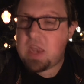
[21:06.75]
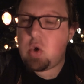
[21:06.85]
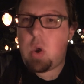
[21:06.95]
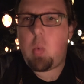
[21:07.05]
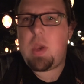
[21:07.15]
Then
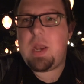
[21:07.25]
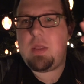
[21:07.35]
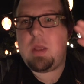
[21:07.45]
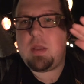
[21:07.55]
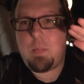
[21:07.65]
you go in,
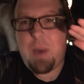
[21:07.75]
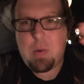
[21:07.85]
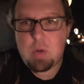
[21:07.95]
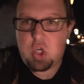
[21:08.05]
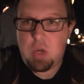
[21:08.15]
and the
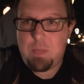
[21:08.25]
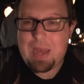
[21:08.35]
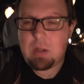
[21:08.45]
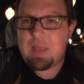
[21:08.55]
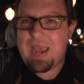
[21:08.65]
pirate ship
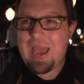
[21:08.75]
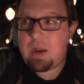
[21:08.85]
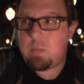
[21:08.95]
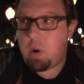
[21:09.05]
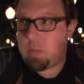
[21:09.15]
battle, they
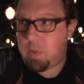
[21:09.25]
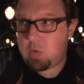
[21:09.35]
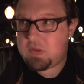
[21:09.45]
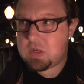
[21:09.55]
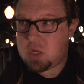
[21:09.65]
added
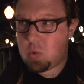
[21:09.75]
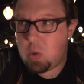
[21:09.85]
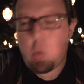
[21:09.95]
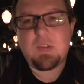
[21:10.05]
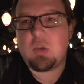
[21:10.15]
Barbossa to it.
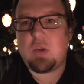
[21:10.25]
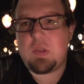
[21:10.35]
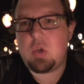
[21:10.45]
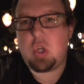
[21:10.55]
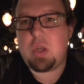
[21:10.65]
It wasn't
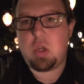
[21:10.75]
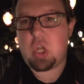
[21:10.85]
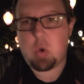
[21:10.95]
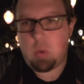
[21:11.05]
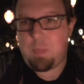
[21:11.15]
just a
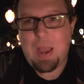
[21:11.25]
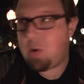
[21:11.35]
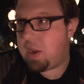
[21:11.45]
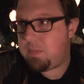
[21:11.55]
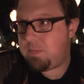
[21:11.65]
general
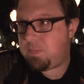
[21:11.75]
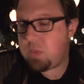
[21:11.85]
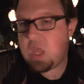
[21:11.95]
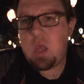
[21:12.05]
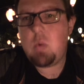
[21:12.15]
pirate.
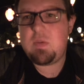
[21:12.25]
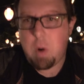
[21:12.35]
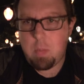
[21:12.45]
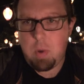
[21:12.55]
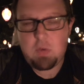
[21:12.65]
Yeah. It was
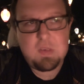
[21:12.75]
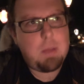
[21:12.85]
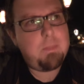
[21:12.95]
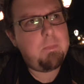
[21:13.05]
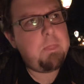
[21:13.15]
Barbossa.